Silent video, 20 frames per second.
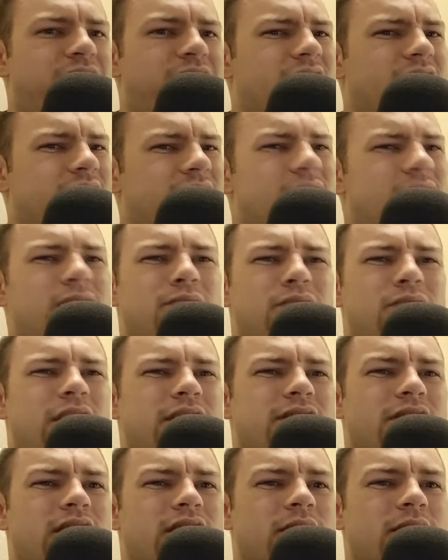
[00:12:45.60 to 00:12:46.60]
Kind of
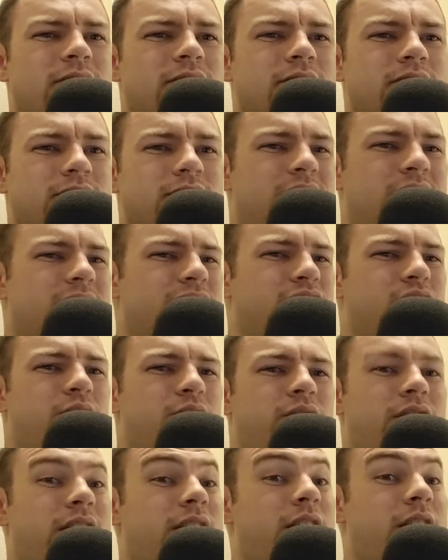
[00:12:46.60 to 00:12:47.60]
pricey. Not sure what
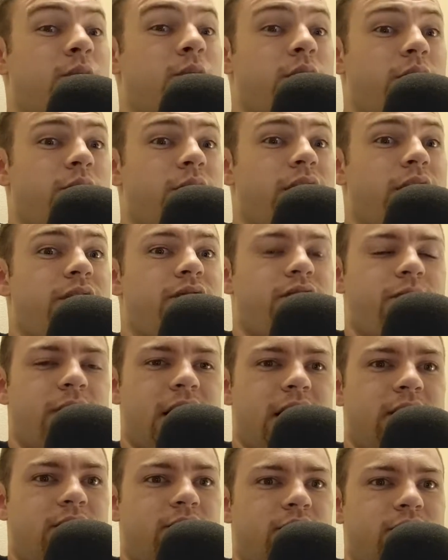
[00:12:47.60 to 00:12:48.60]
the going rate for
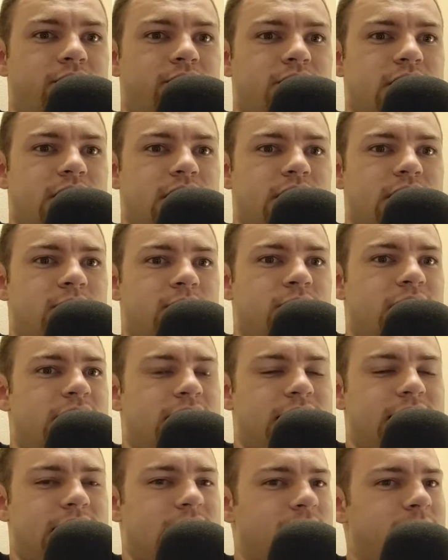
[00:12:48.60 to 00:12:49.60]
macaroons is, but I
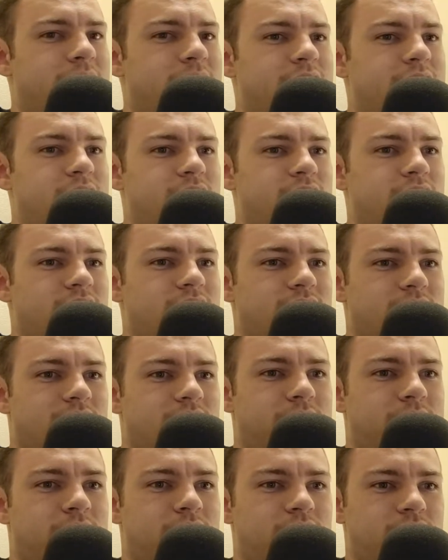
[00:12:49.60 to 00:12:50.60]
can't imagine it's
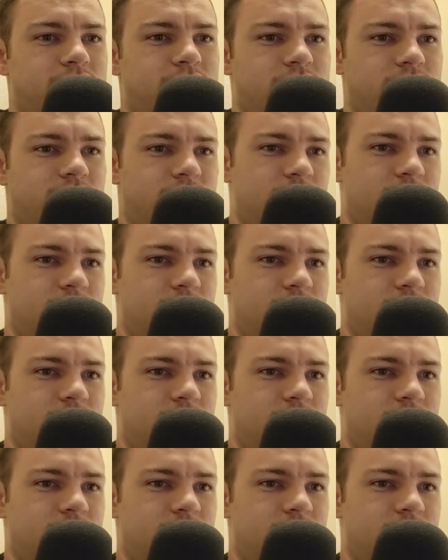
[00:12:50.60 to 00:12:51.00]
that much.